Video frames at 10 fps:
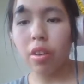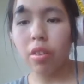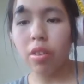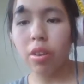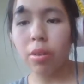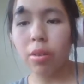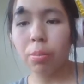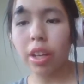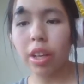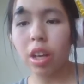That's I'm
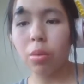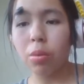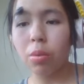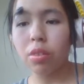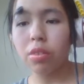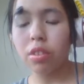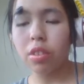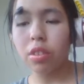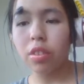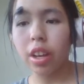not trying to say rural,
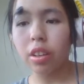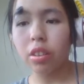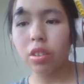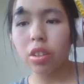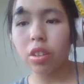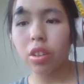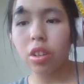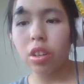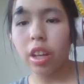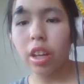but
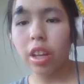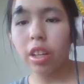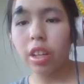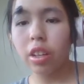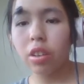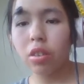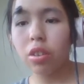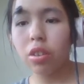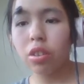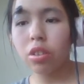rural.
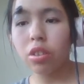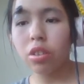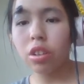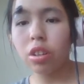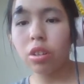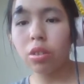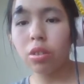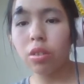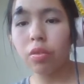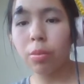Okay, New
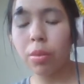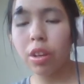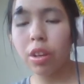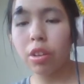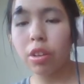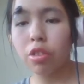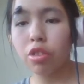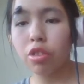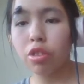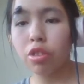York State and once
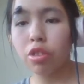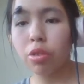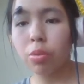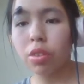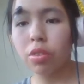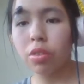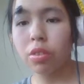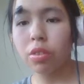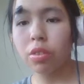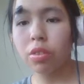found in
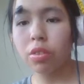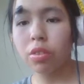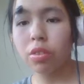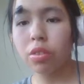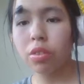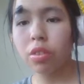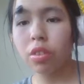Idaho.